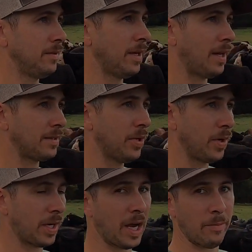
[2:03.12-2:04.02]
not too
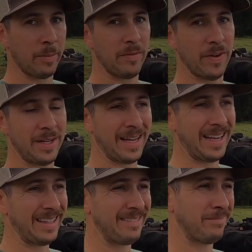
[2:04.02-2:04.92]
uncommon to be feeding
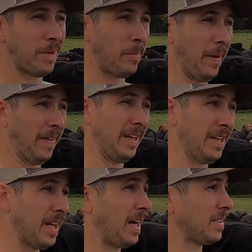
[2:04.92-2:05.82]
hay maybe by the
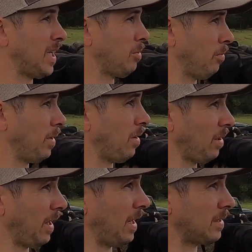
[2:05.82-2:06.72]
end of October, but
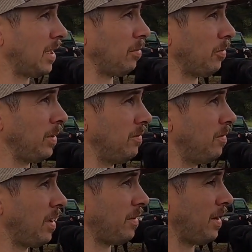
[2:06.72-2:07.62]
early October we'd
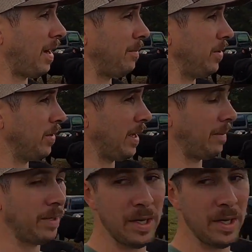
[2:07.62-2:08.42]
rather not be doing that.